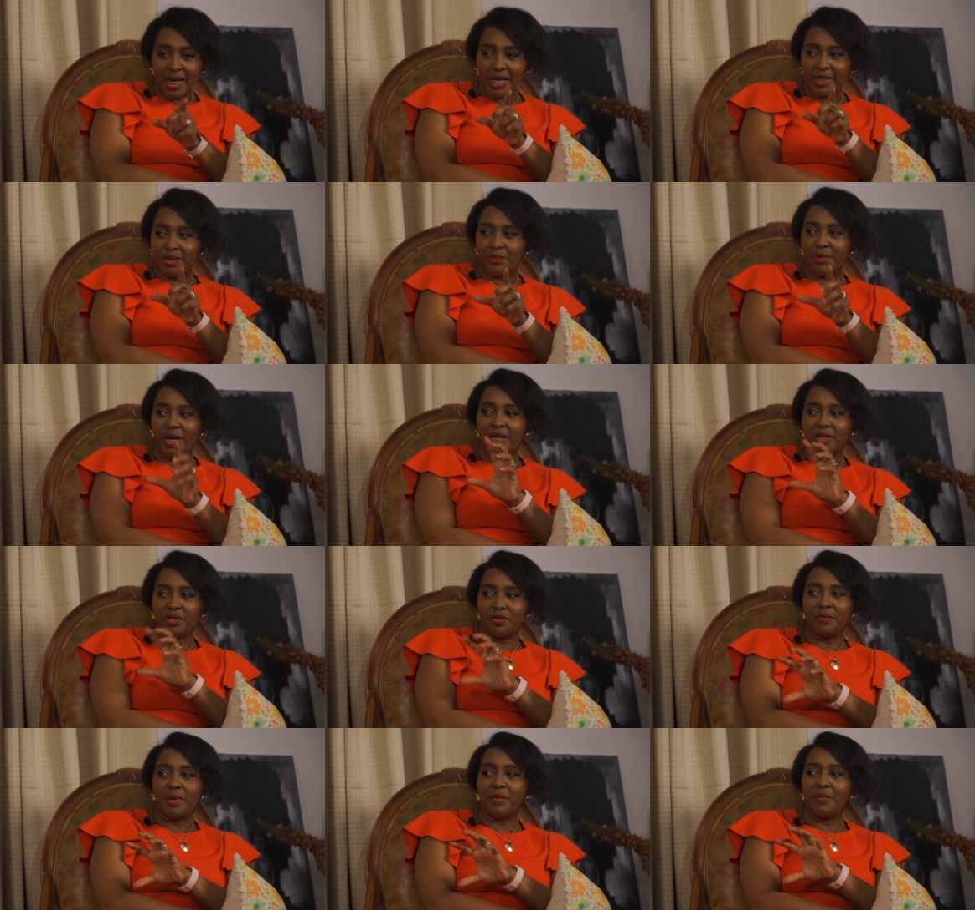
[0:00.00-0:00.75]

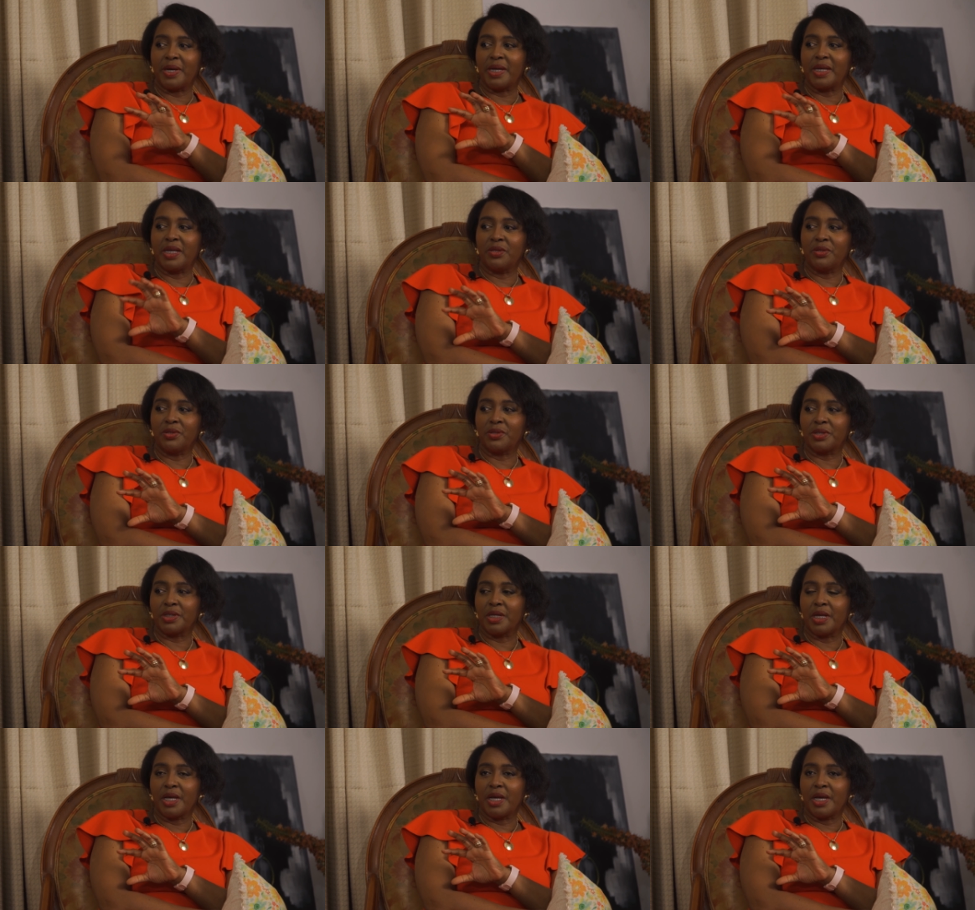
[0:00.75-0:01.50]
antibiotics, remember,
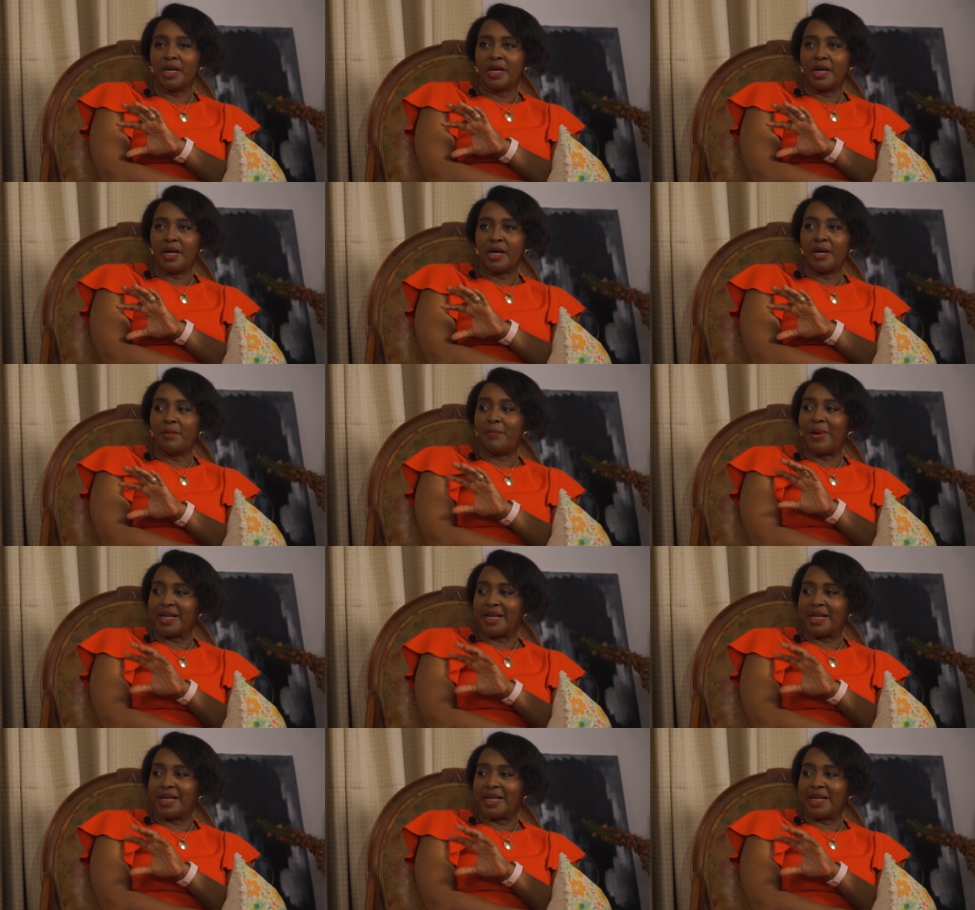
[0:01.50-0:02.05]
kills uh,